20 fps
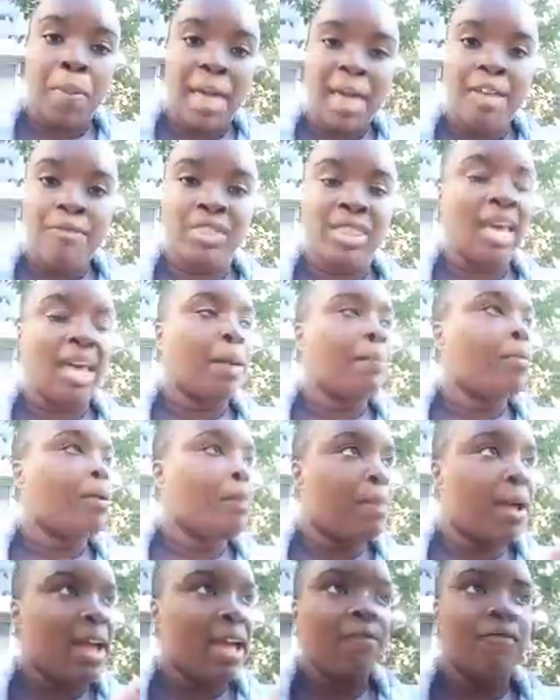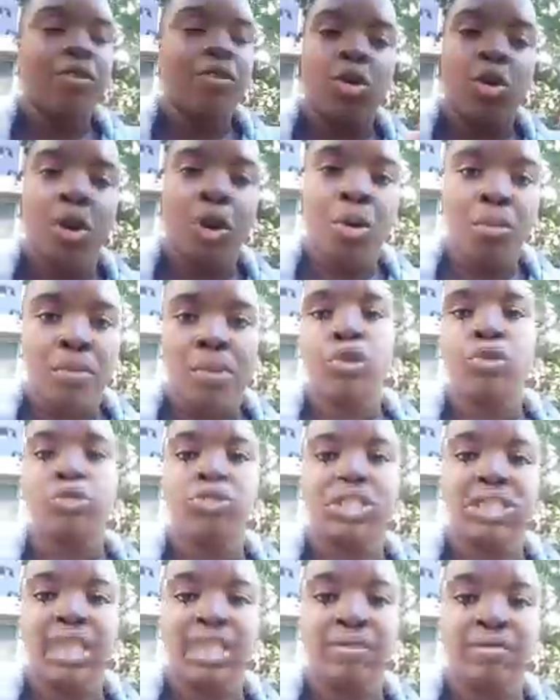for that, prepare for your hormonal
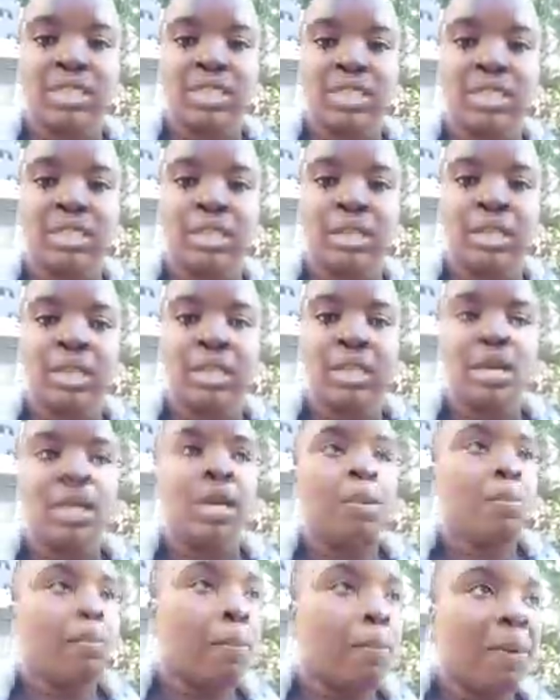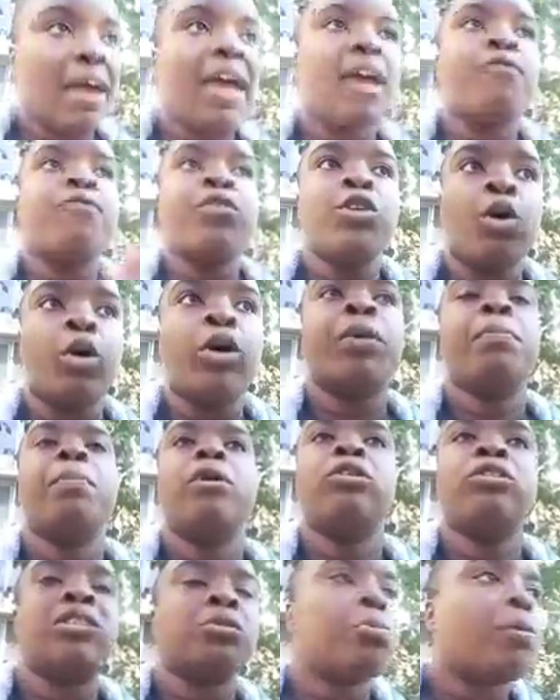shifts prepare for your
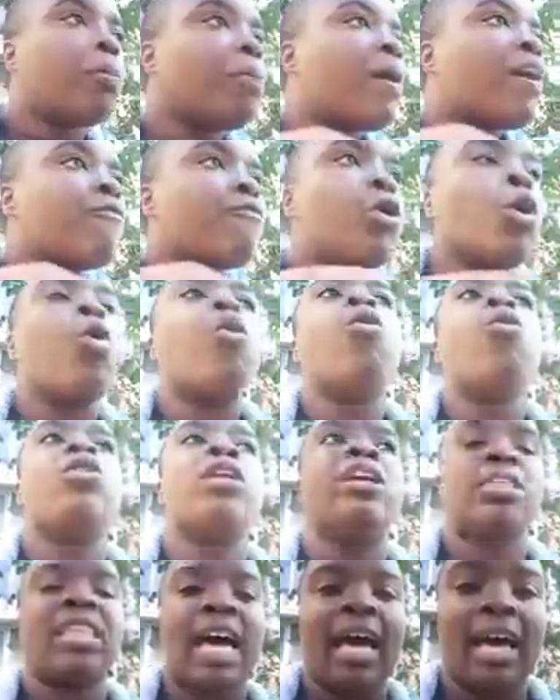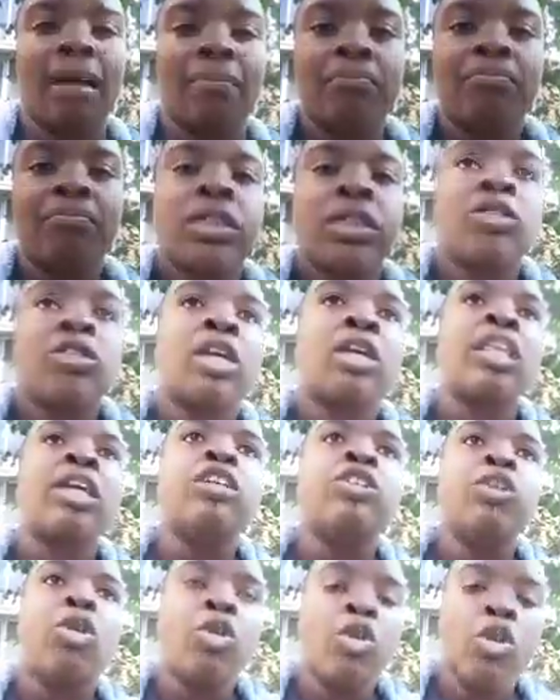emotions, prepare for all of that so that
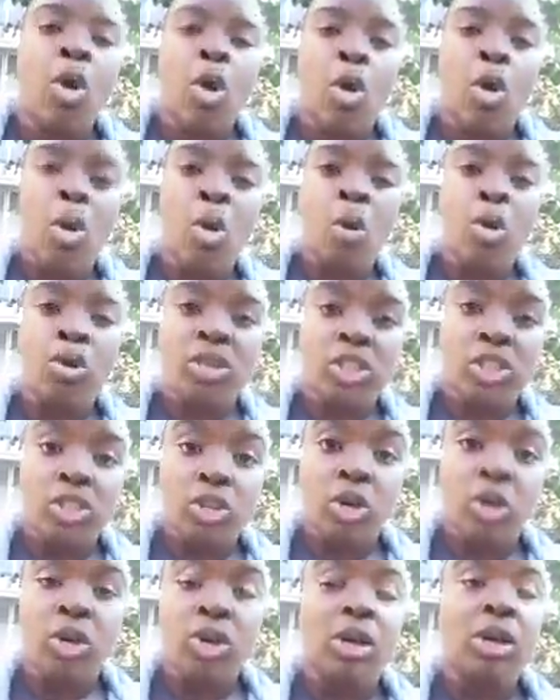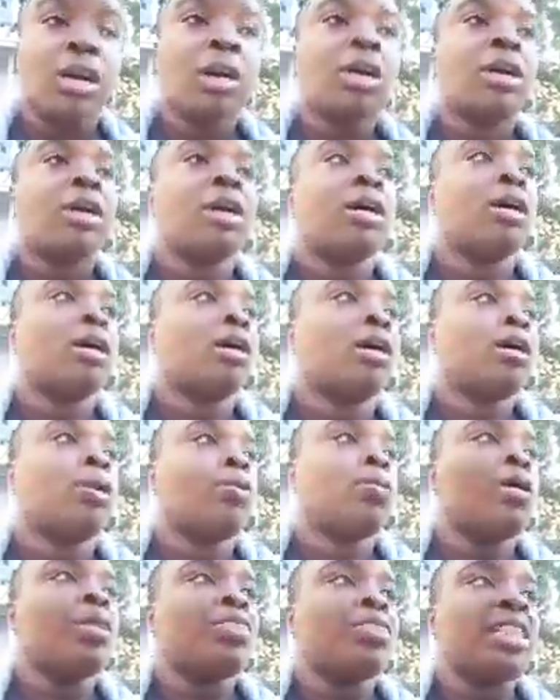you're not caught short
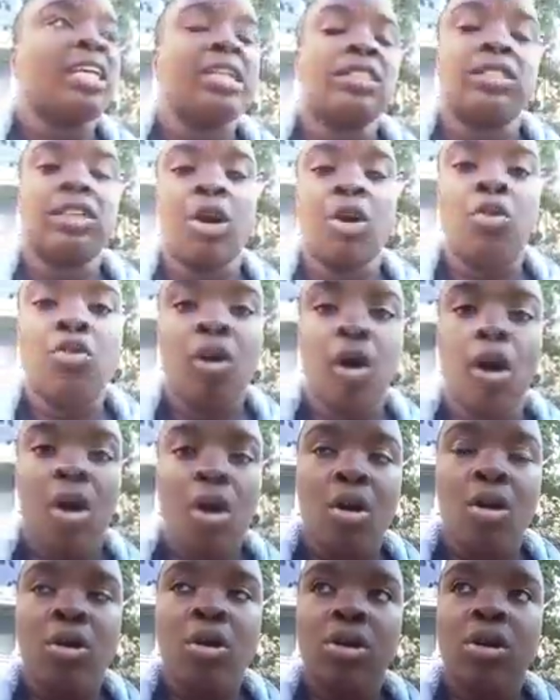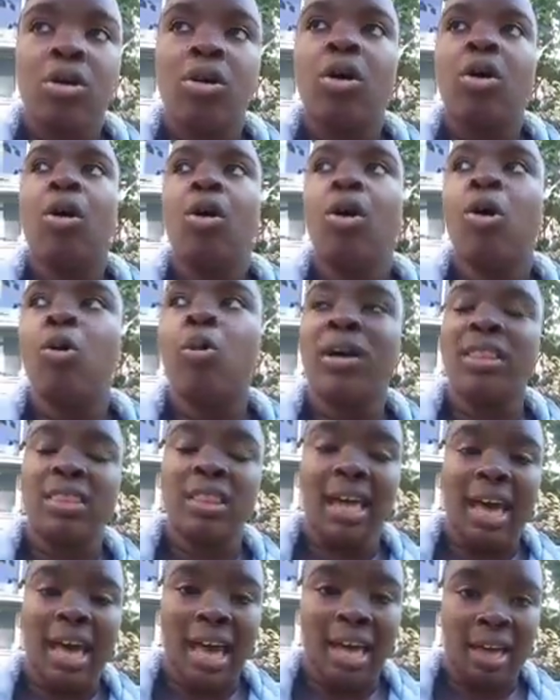when things go wrong or when
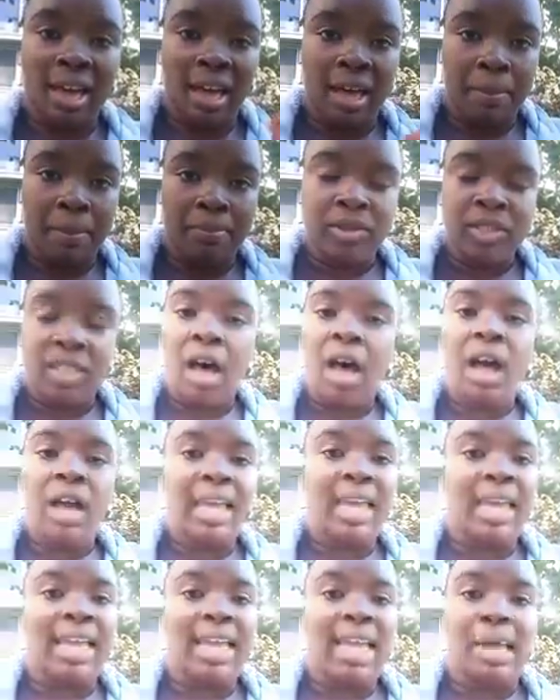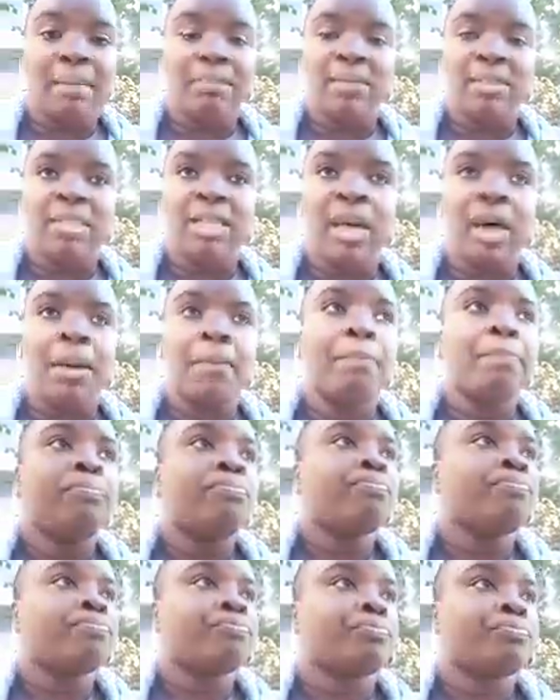the um, targeting amps up
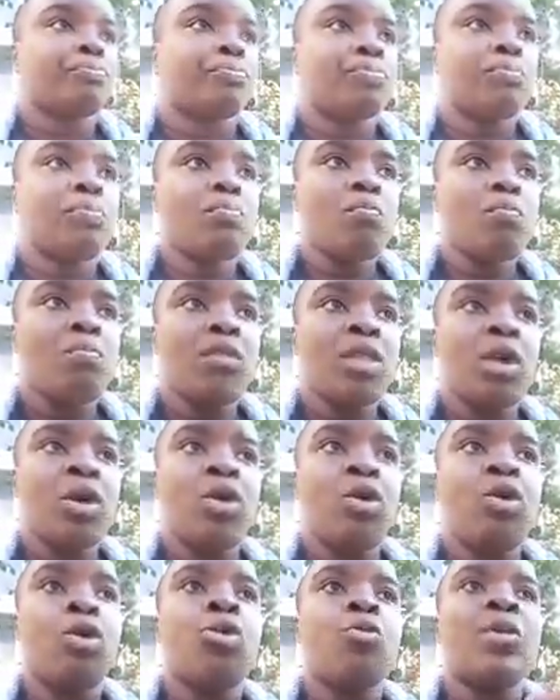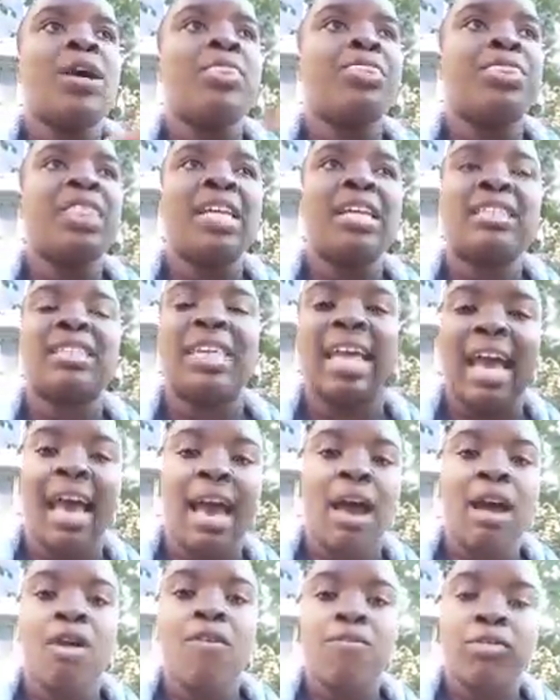or when things get
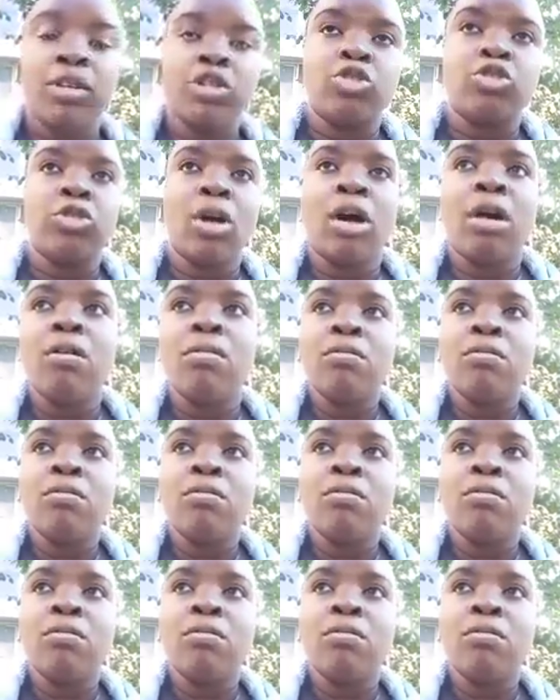out of control.